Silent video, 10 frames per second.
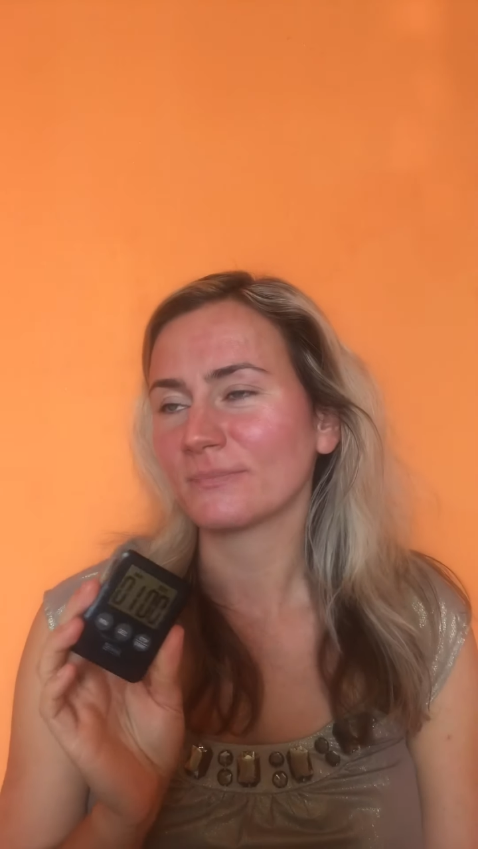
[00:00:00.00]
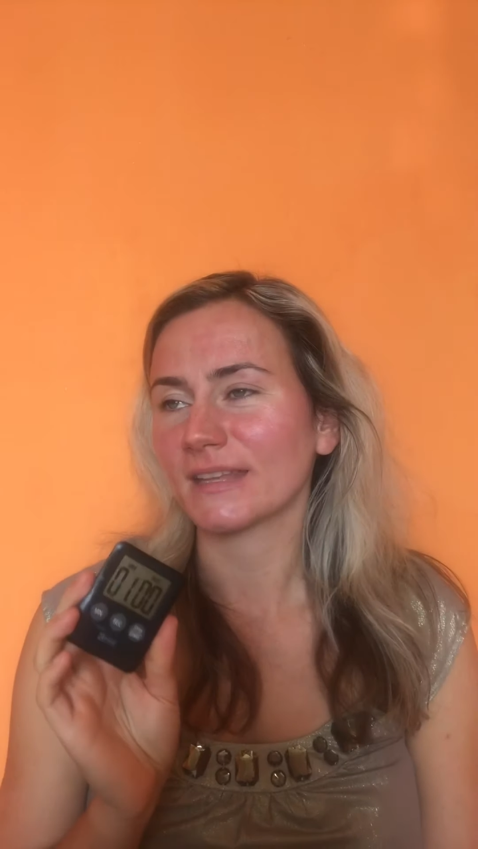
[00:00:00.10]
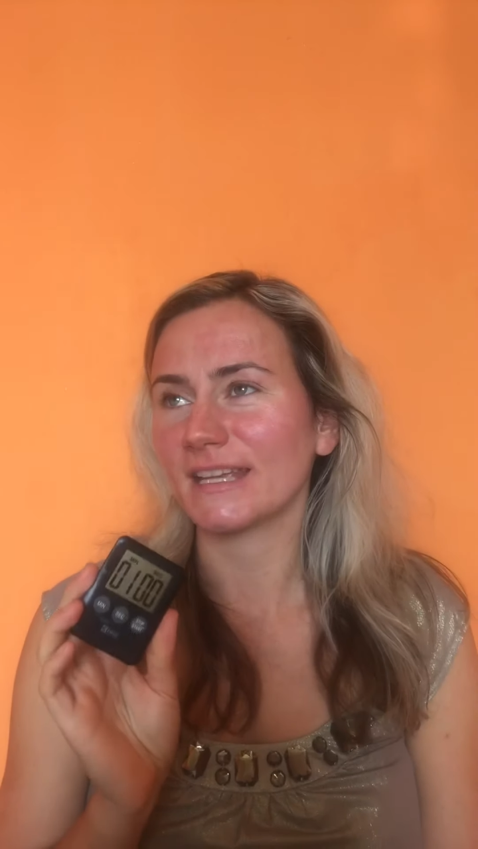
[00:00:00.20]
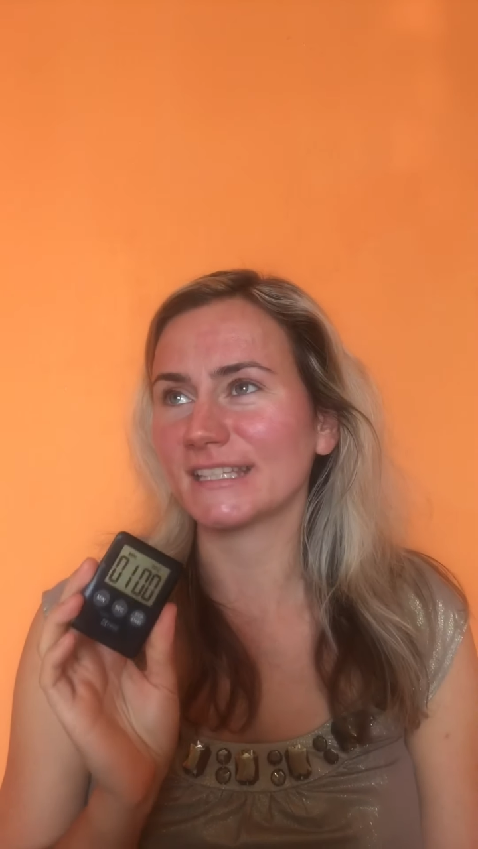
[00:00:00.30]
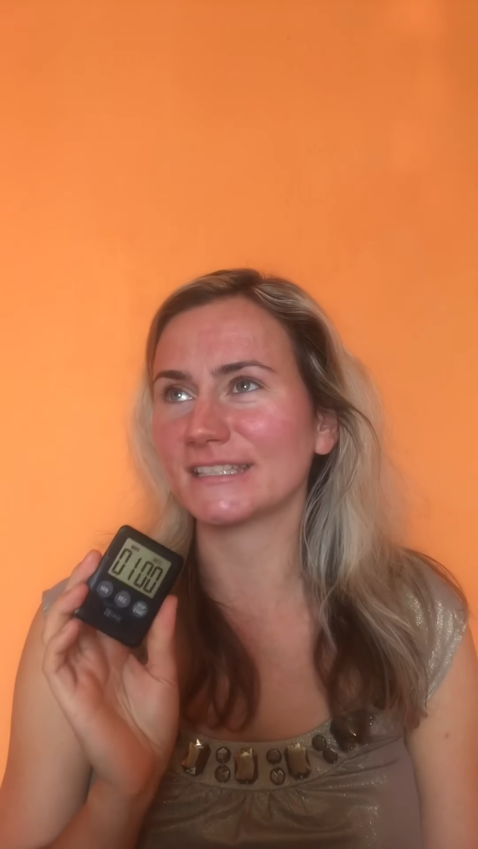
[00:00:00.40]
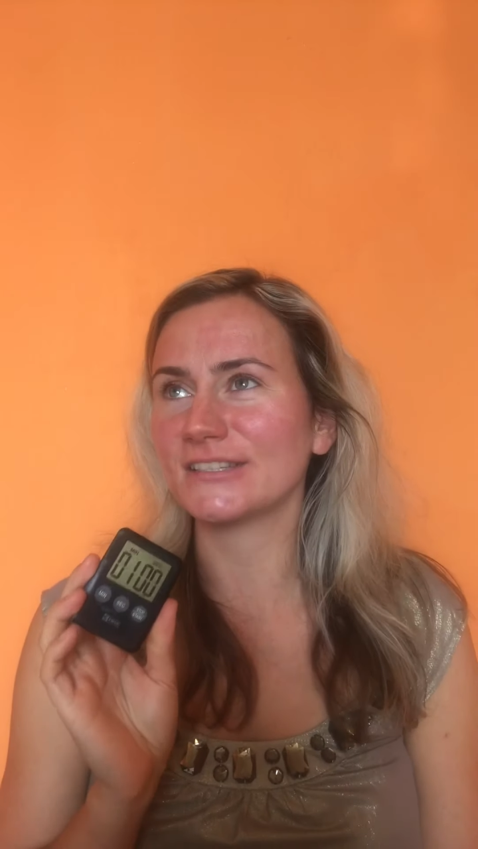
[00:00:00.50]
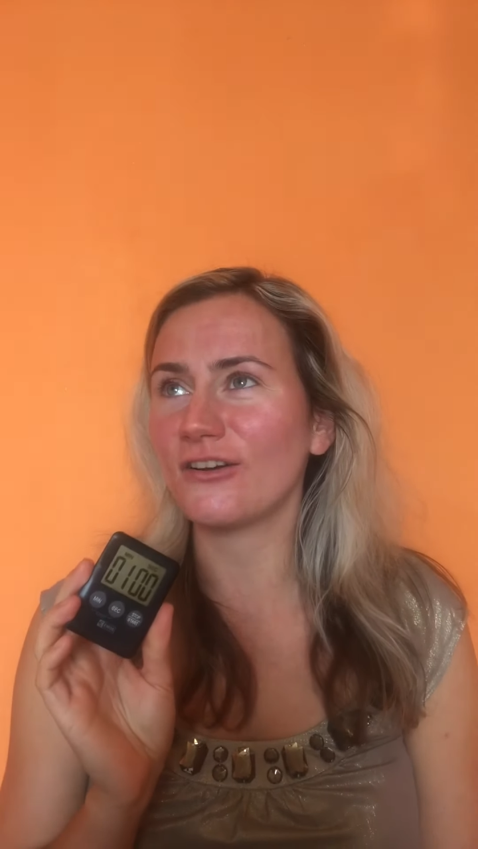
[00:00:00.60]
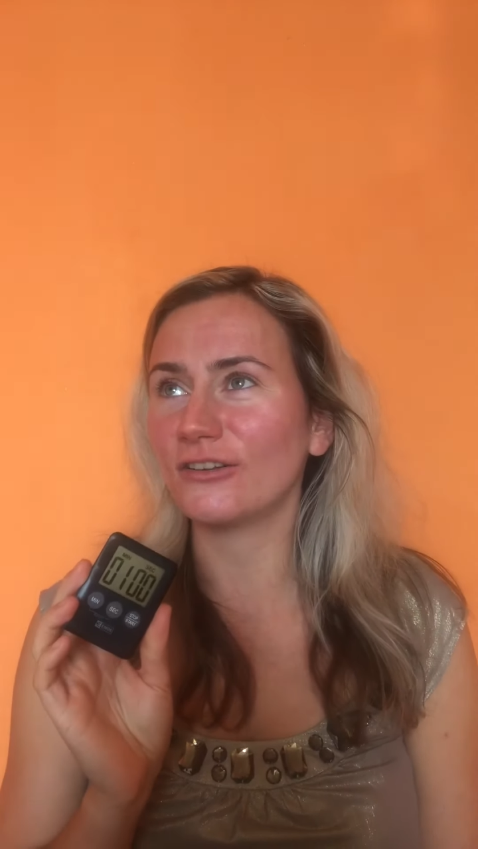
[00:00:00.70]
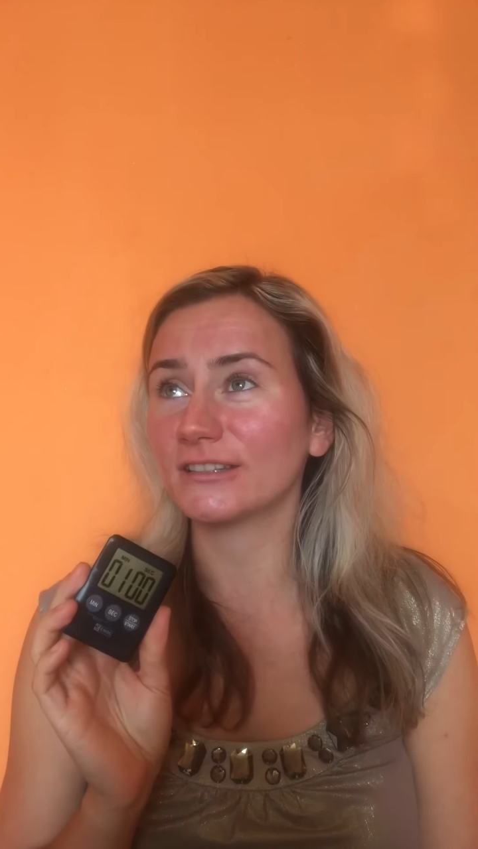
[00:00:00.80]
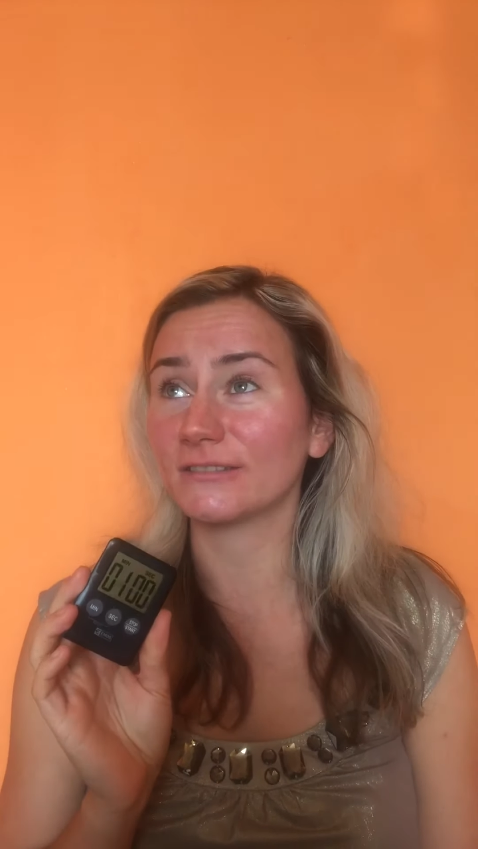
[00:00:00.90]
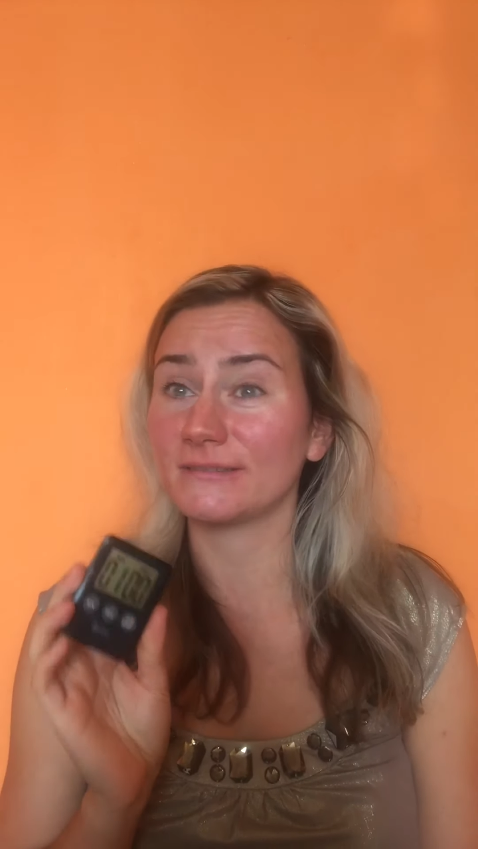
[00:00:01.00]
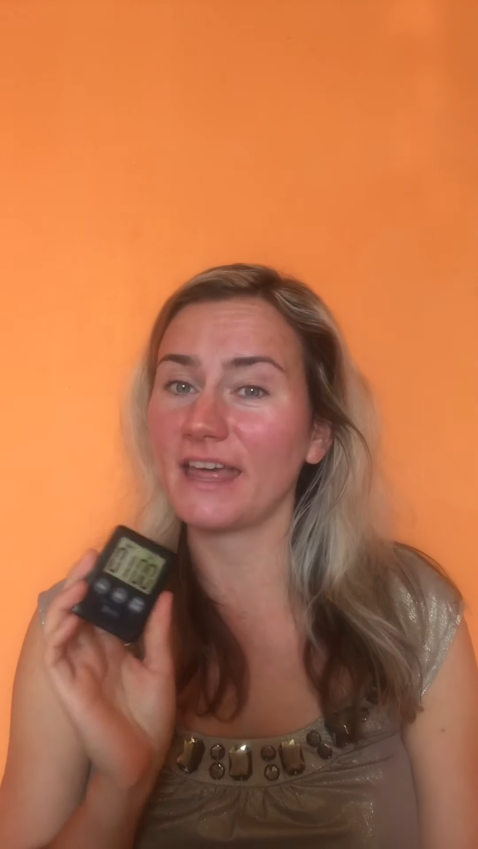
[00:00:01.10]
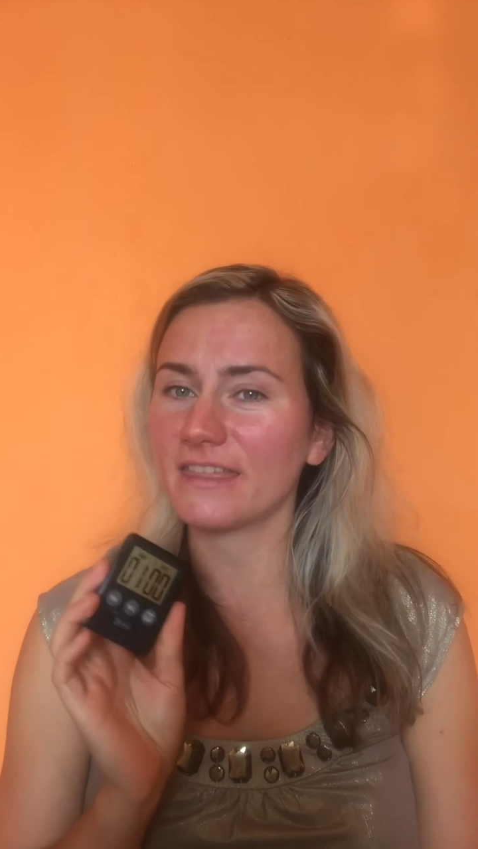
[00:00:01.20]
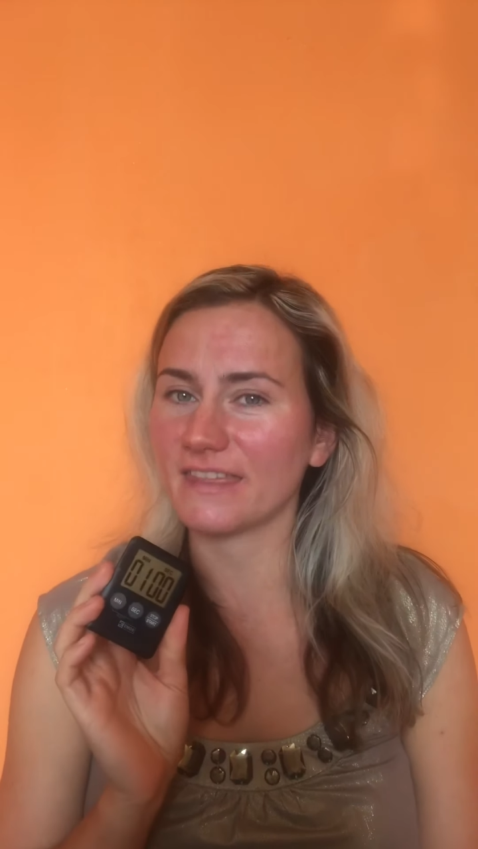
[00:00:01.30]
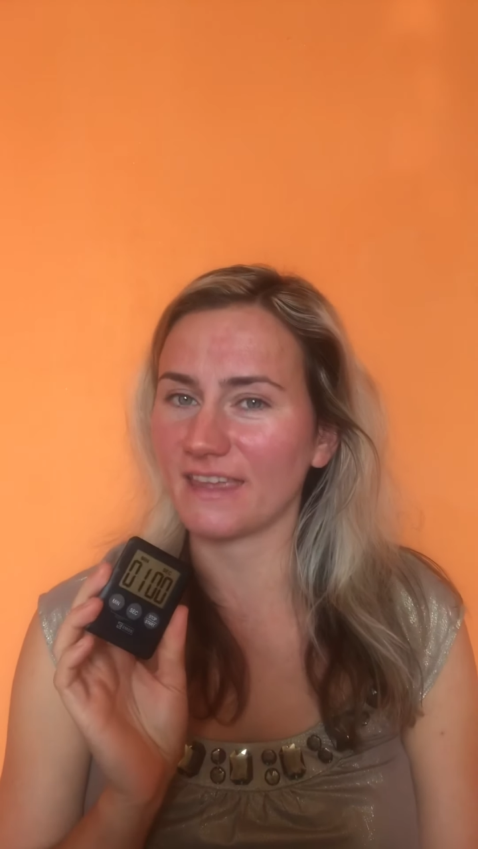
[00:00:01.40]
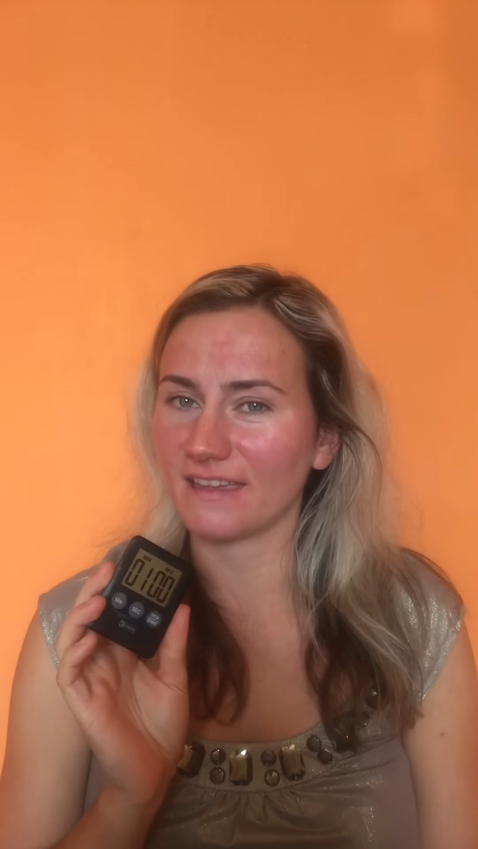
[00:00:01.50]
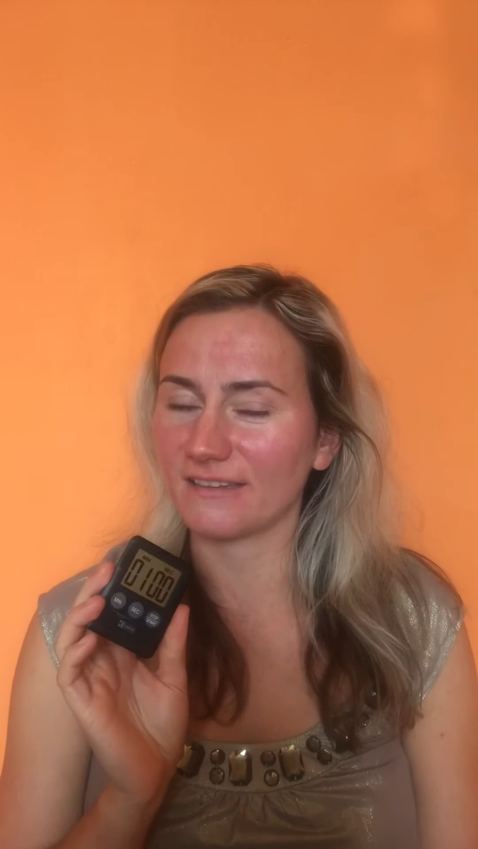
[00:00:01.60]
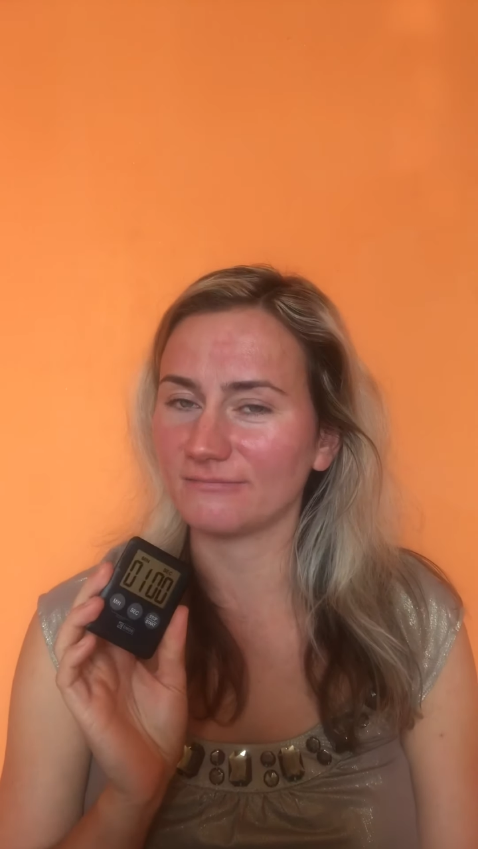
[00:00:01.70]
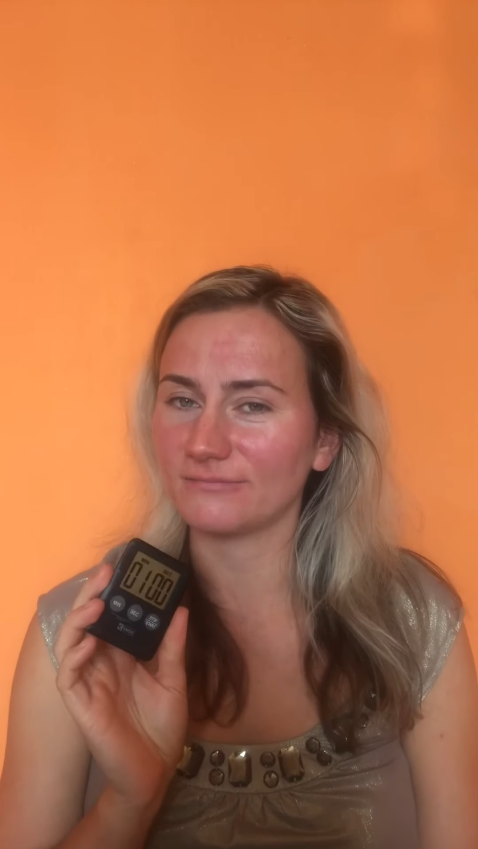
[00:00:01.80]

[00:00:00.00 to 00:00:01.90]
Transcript: is not nothing.